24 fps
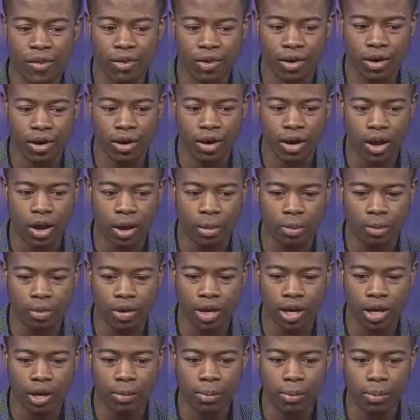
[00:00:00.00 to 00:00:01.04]
our
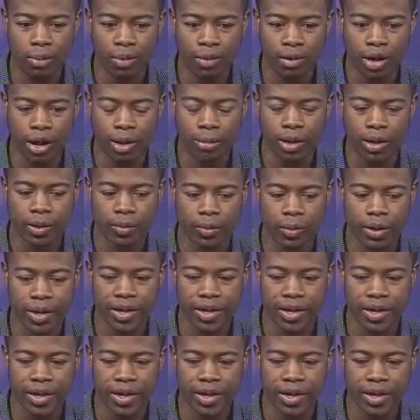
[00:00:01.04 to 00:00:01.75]
umbrella programming